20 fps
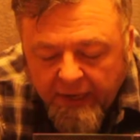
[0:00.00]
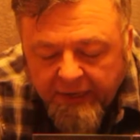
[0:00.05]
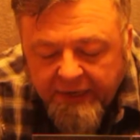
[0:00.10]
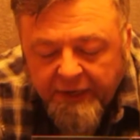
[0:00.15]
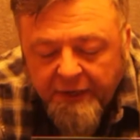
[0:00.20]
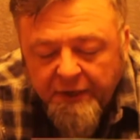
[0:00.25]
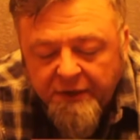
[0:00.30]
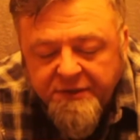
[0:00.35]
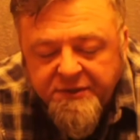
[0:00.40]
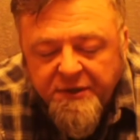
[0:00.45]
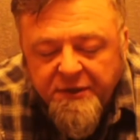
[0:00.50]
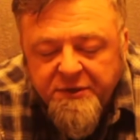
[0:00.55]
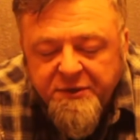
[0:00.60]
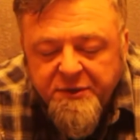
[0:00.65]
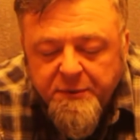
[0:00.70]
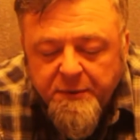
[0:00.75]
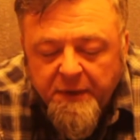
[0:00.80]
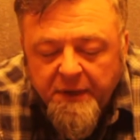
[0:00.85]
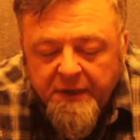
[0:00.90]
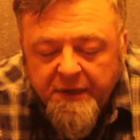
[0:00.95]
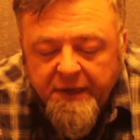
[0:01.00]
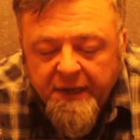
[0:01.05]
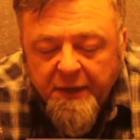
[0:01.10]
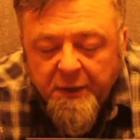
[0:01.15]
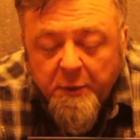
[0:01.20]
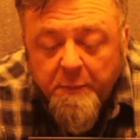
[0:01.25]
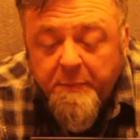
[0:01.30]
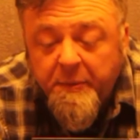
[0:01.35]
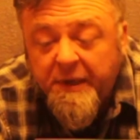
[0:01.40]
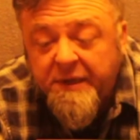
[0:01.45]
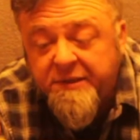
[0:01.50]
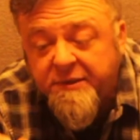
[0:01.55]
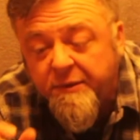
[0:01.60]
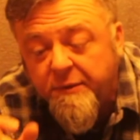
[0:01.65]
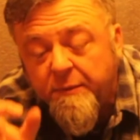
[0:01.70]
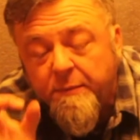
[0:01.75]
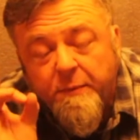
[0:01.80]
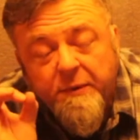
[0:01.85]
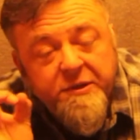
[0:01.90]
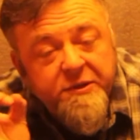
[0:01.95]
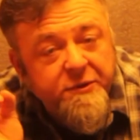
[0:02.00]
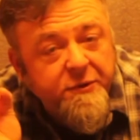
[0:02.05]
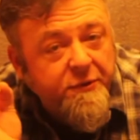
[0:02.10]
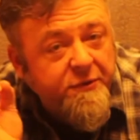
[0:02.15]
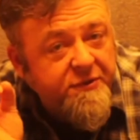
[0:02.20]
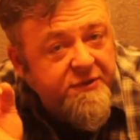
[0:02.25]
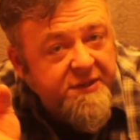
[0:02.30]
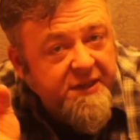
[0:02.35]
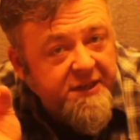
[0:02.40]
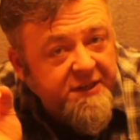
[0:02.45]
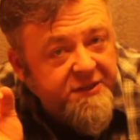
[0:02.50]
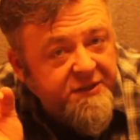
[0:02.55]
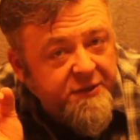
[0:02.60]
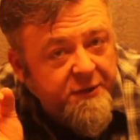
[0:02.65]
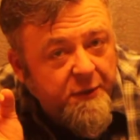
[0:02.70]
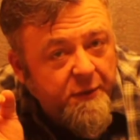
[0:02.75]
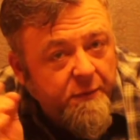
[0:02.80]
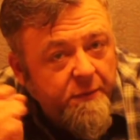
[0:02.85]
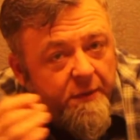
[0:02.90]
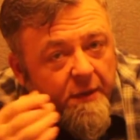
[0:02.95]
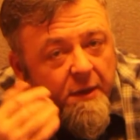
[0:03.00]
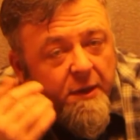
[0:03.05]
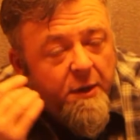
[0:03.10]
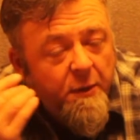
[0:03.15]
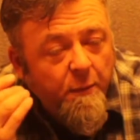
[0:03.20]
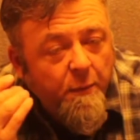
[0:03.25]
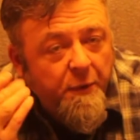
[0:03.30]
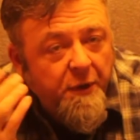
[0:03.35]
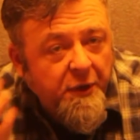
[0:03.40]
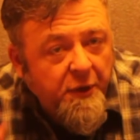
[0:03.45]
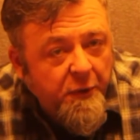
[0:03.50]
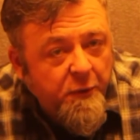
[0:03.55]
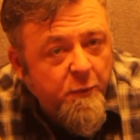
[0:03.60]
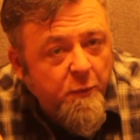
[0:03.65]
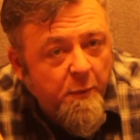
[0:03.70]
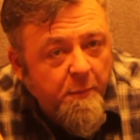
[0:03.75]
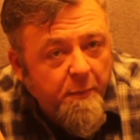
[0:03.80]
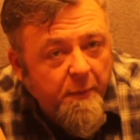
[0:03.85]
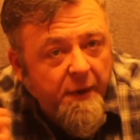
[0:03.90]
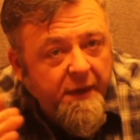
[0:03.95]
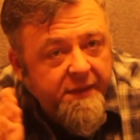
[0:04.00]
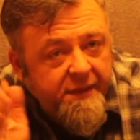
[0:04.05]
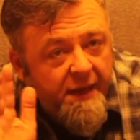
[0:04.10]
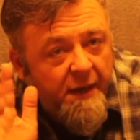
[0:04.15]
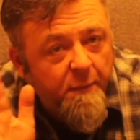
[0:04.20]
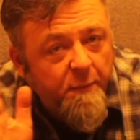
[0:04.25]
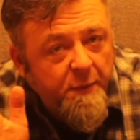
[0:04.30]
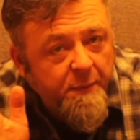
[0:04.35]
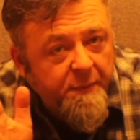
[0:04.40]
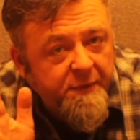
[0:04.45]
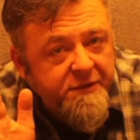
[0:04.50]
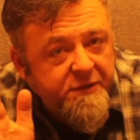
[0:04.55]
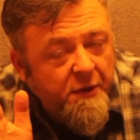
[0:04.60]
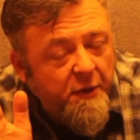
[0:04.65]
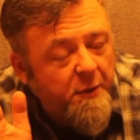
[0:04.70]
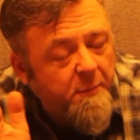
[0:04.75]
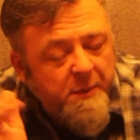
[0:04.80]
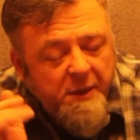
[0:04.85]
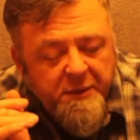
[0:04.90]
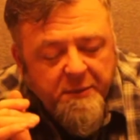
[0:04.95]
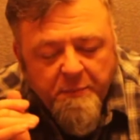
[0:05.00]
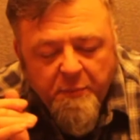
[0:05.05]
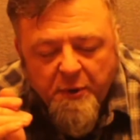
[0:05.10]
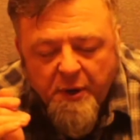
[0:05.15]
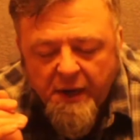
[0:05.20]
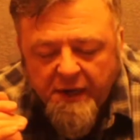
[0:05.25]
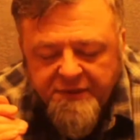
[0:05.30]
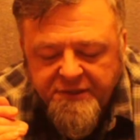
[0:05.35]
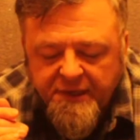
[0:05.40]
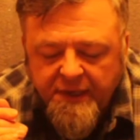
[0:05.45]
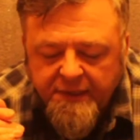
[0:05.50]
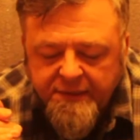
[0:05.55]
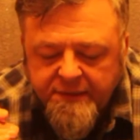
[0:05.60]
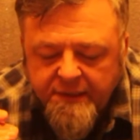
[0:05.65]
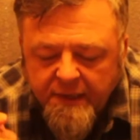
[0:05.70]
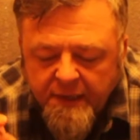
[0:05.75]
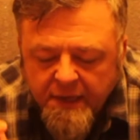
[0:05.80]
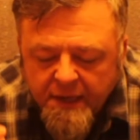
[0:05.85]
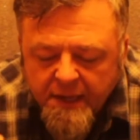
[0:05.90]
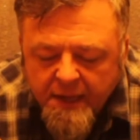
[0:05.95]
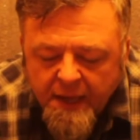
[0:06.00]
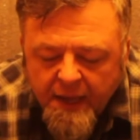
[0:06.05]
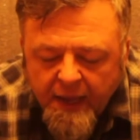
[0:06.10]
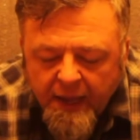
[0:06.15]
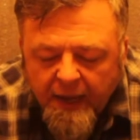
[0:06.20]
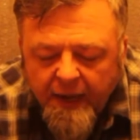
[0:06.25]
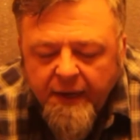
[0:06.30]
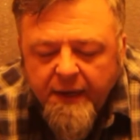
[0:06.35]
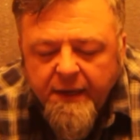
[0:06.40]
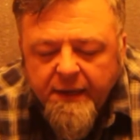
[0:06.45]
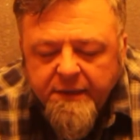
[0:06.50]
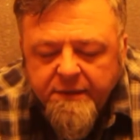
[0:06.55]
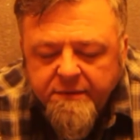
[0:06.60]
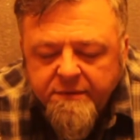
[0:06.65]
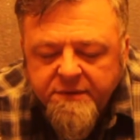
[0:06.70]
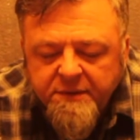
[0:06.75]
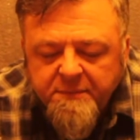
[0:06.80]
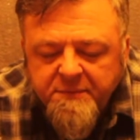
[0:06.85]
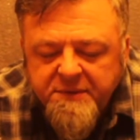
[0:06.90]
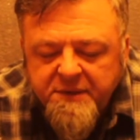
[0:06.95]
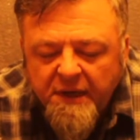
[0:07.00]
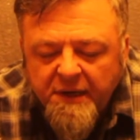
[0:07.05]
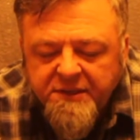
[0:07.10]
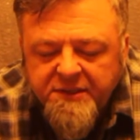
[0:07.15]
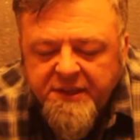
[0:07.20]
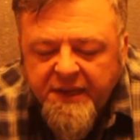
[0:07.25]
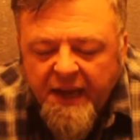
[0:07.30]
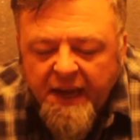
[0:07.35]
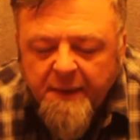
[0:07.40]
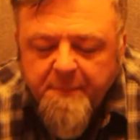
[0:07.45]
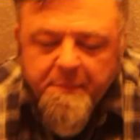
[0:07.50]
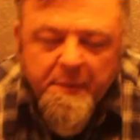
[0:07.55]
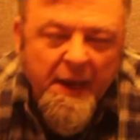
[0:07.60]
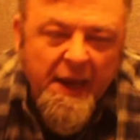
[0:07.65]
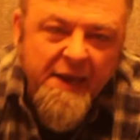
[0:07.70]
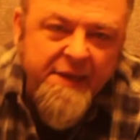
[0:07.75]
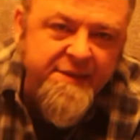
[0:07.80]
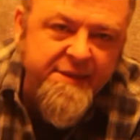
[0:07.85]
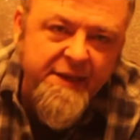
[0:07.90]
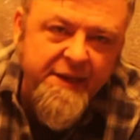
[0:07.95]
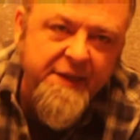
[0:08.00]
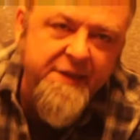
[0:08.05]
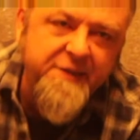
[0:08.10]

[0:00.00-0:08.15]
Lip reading: can also do a NeoPixel, which you'll see soon. We're going to incorporate that when we talk about the project. Some touch capacity,